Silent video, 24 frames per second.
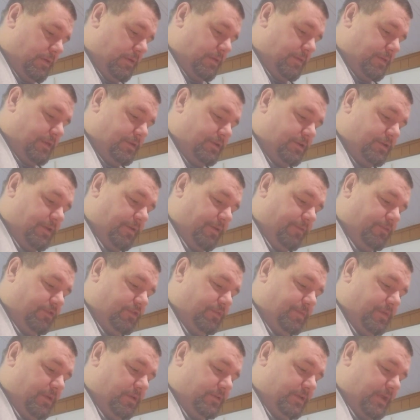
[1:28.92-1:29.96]
This stuff
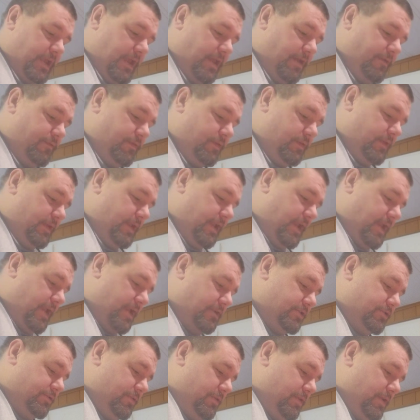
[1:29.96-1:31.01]
smells heavenly,
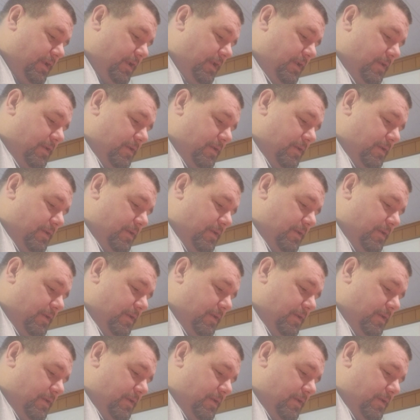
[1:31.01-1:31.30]
actually.